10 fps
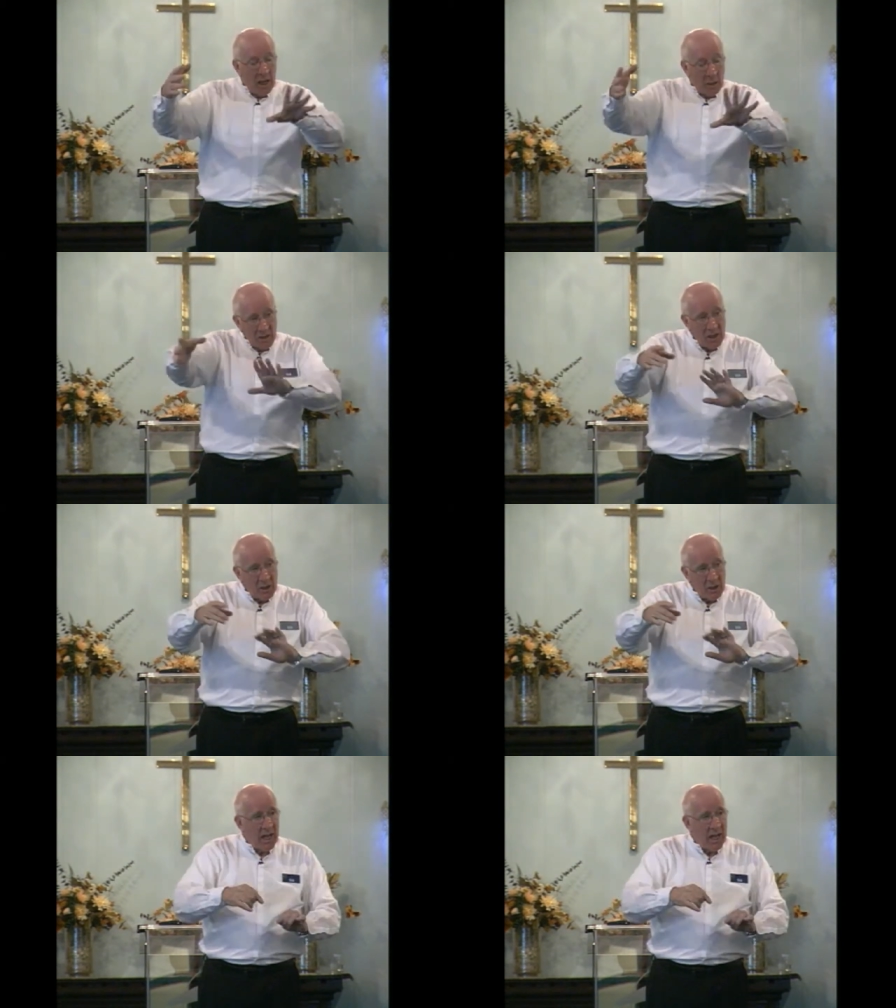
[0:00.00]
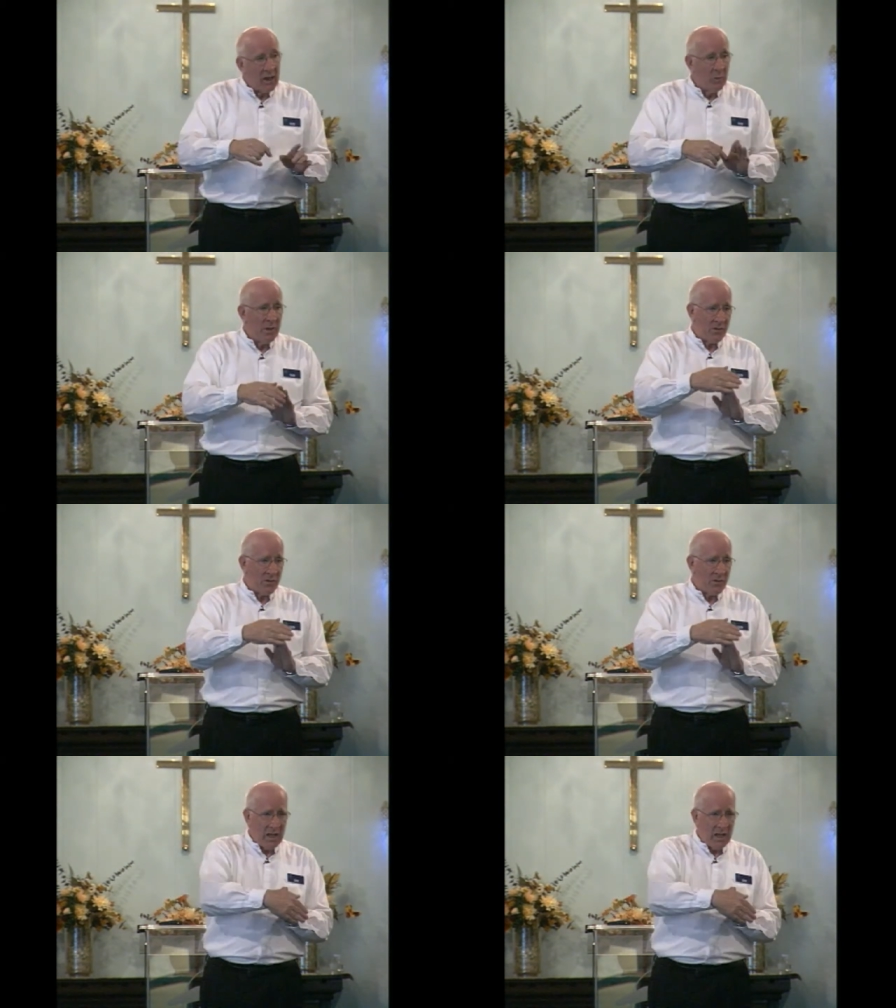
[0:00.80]
And we see a shadow and we
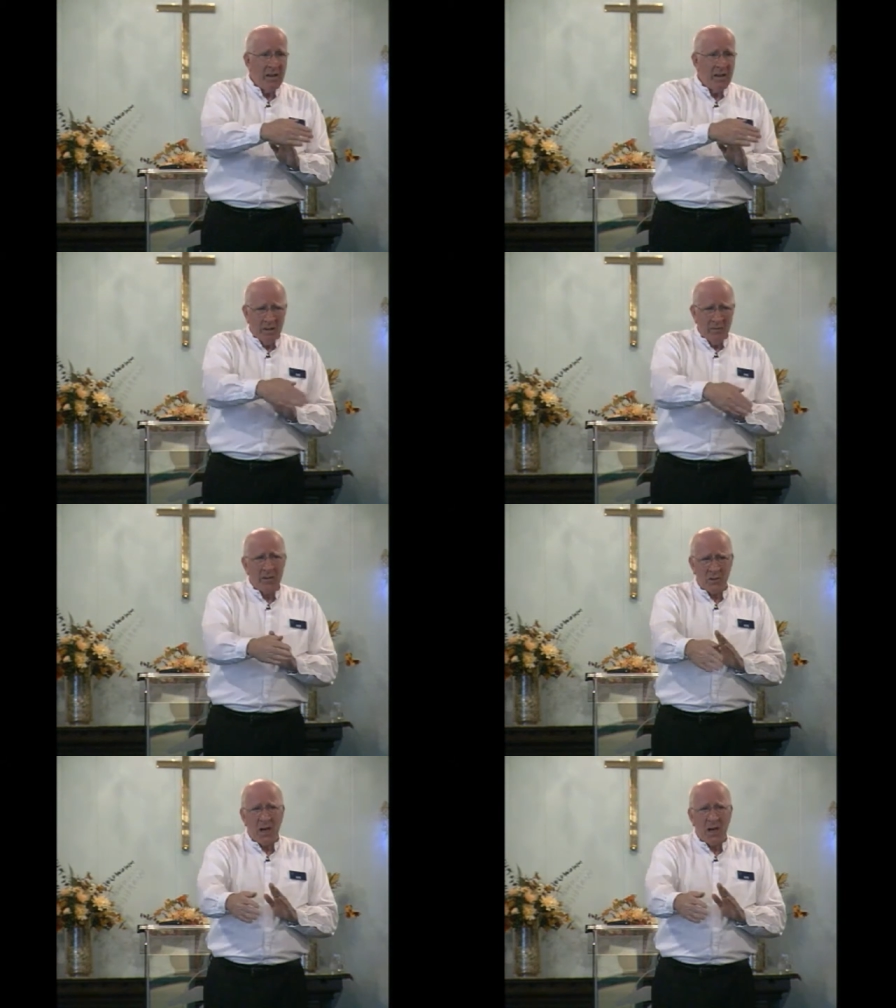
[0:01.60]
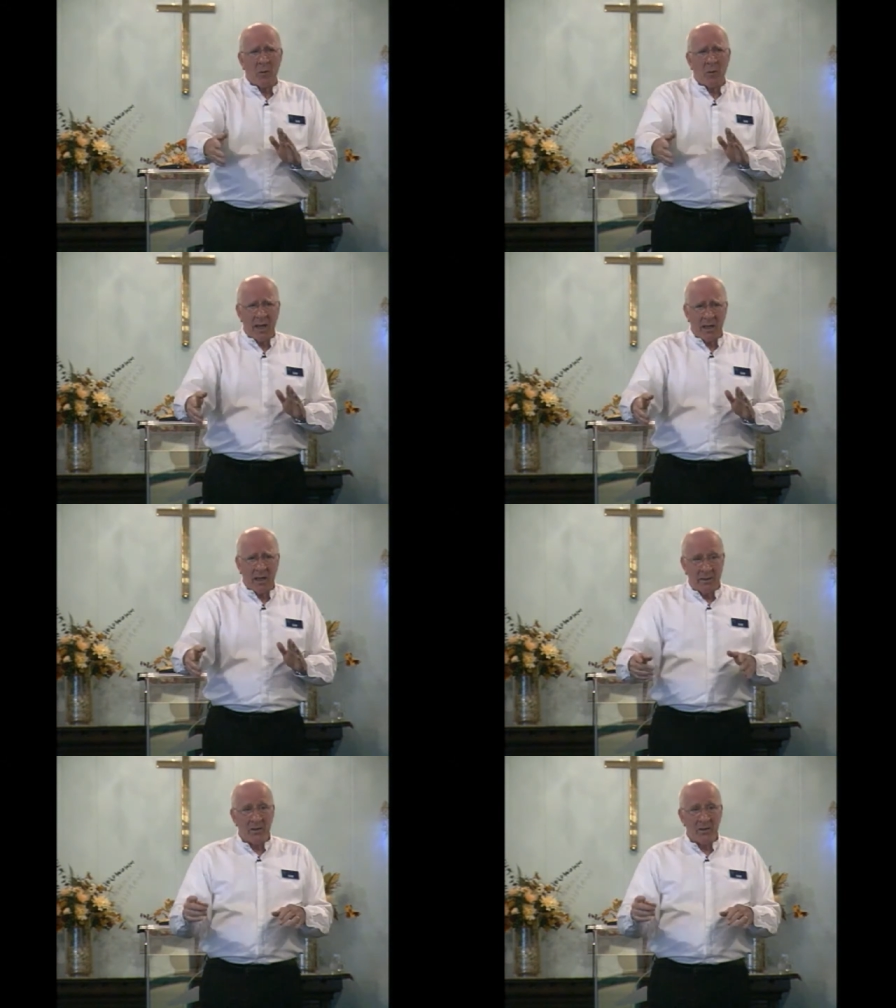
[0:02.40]
say, see, this is
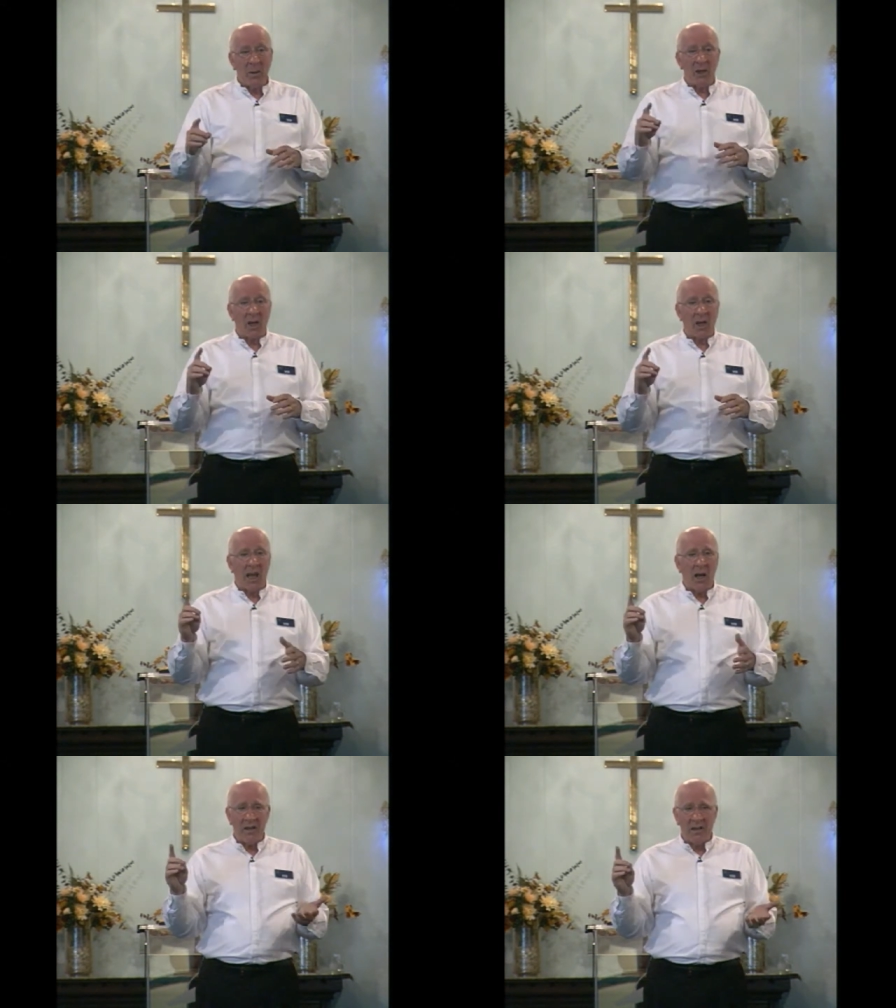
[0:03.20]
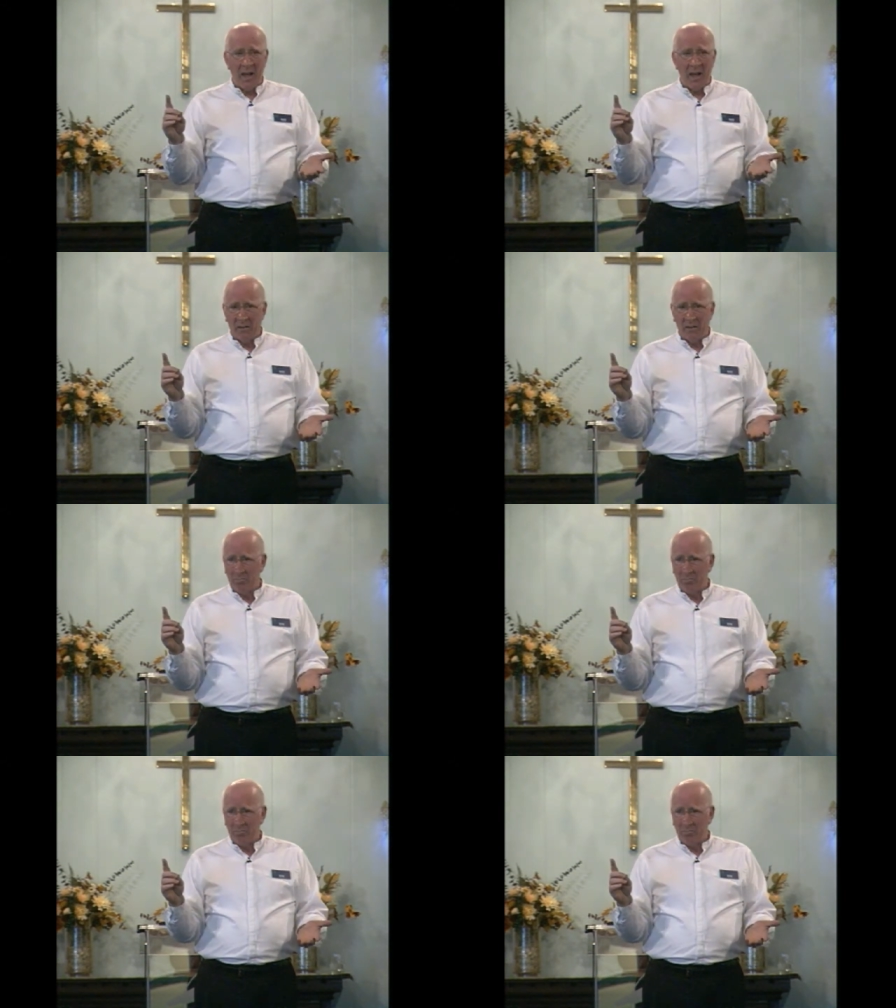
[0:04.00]
incremental, except on a cloudy day